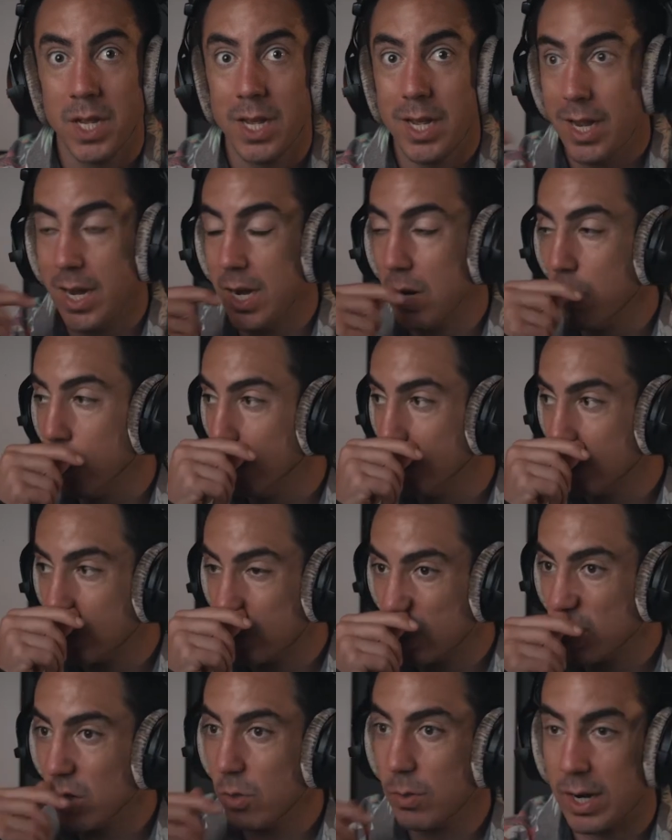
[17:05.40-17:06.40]
and was
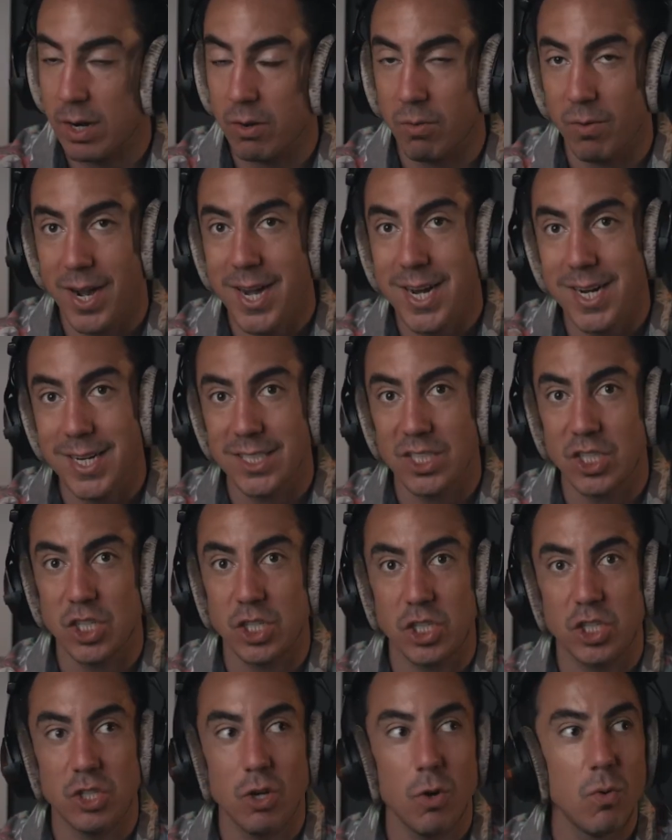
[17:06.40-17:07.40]
so irate and just
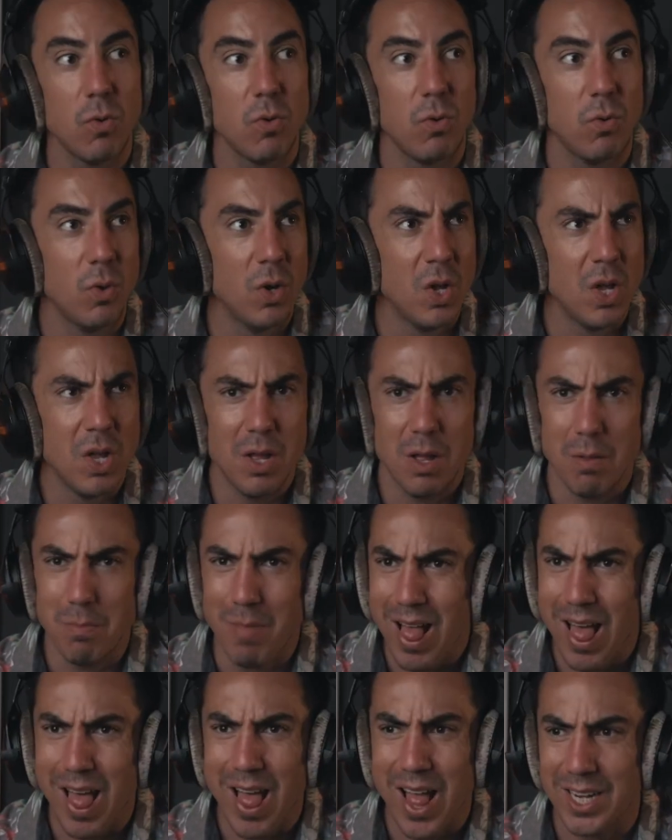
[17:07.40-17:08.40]
so
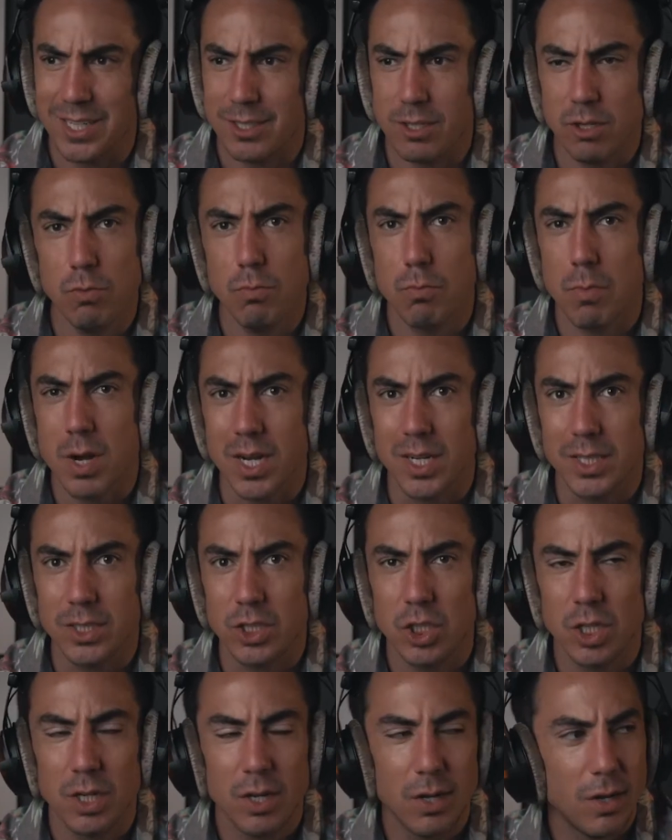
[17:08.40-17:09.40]
mad, too
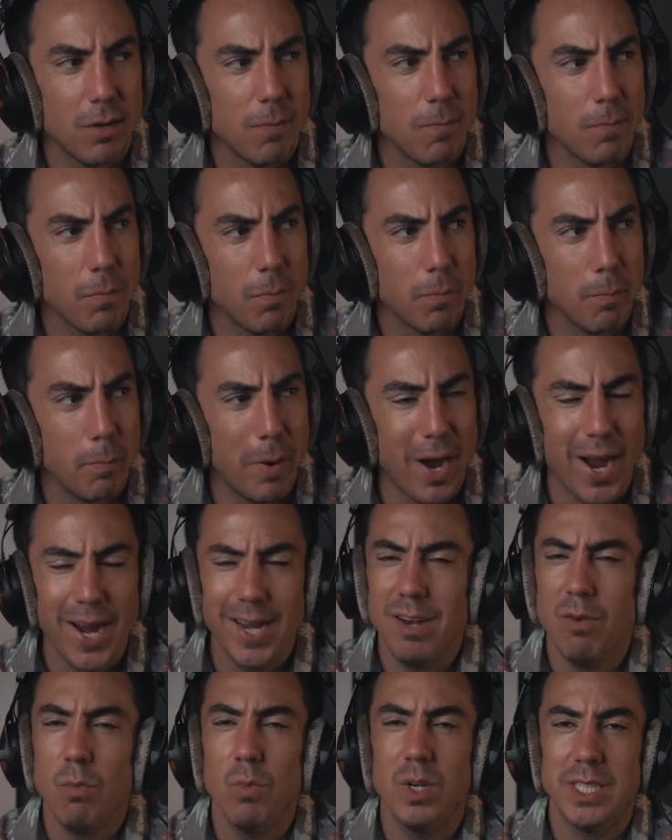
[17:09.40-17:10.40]
much,
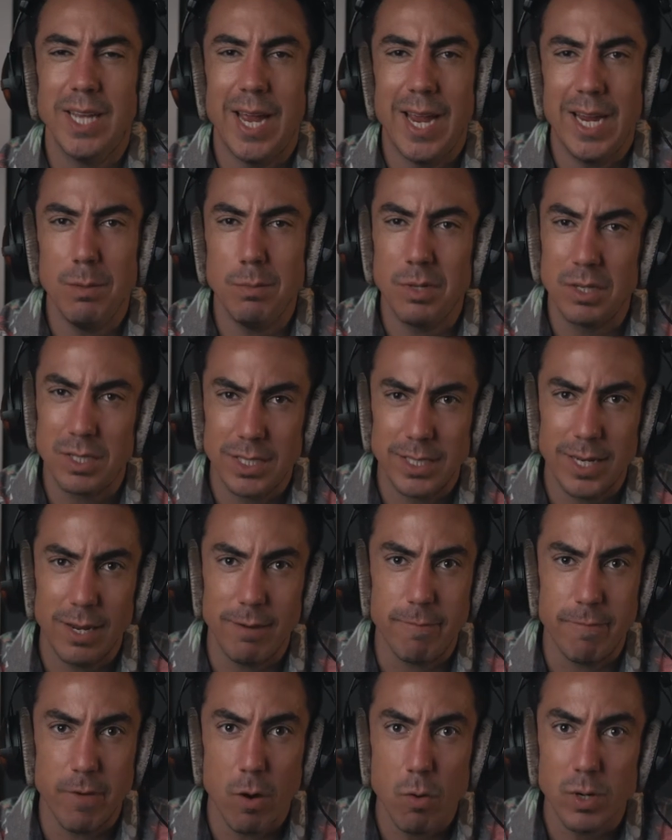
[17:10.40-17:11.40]
Biden was able to stay
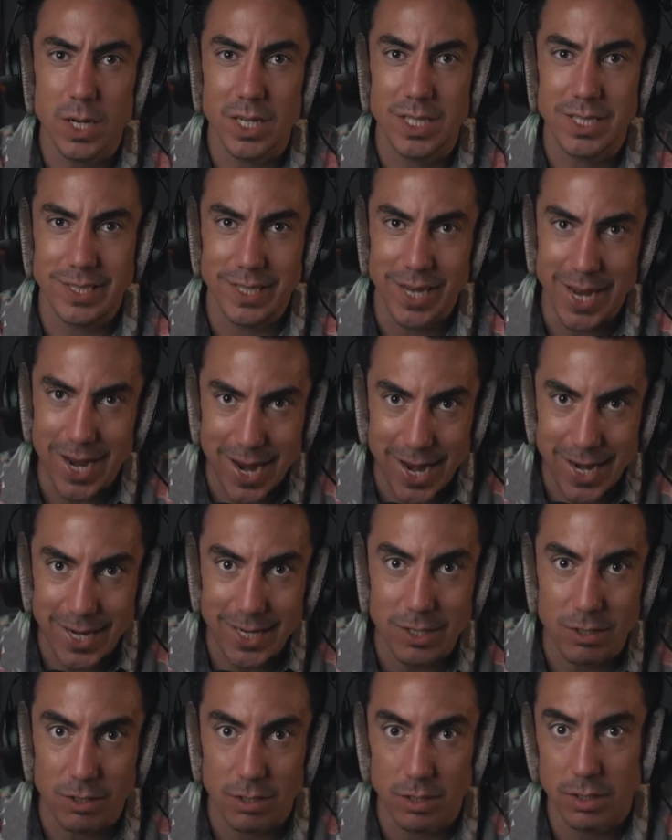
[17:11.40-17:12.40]
focused and
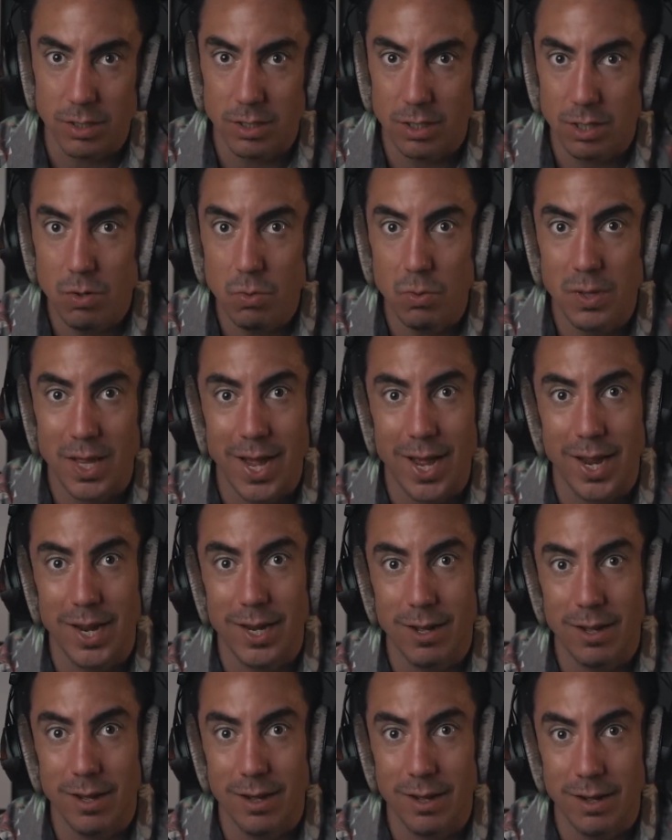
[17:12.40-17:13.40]
anchored to that
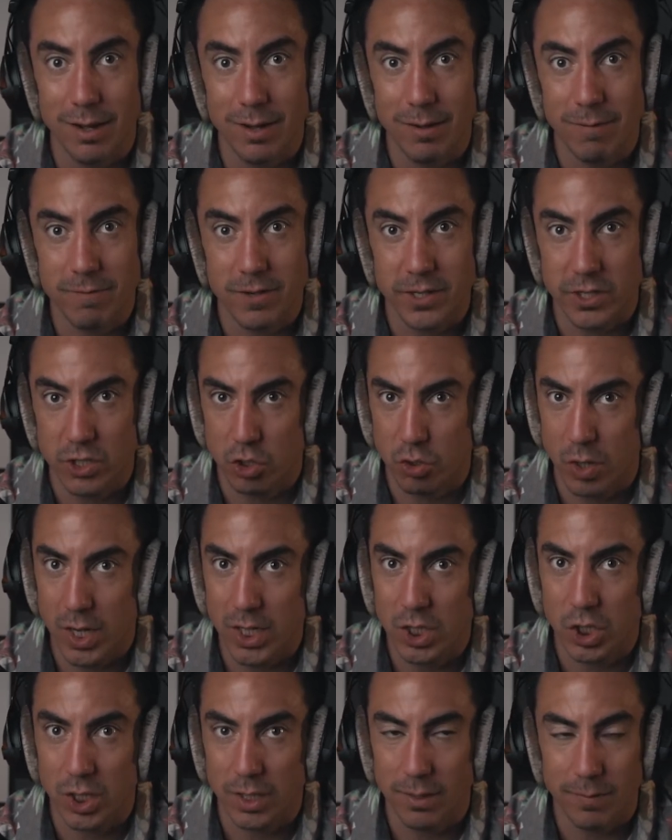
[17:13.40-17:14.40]

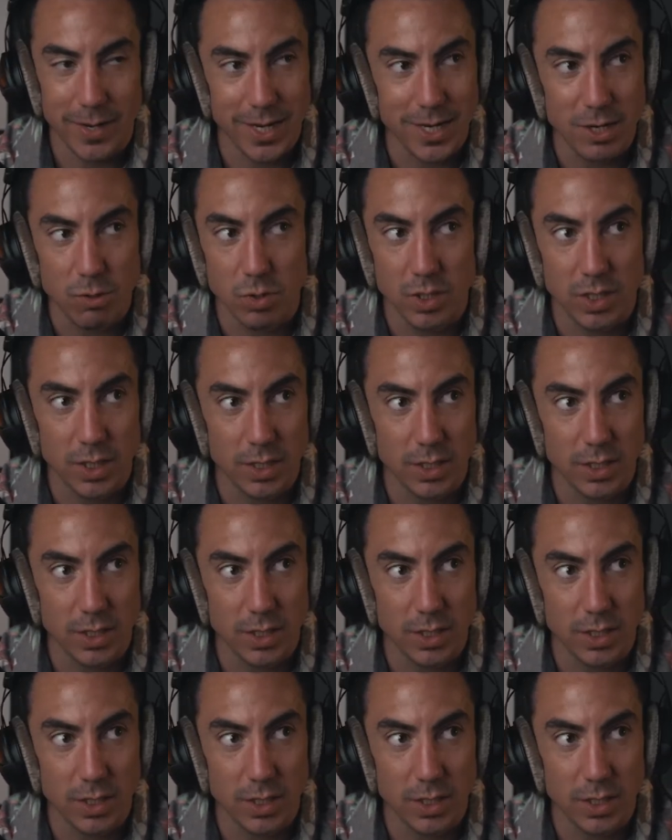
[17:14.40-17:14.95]
frustration, and he was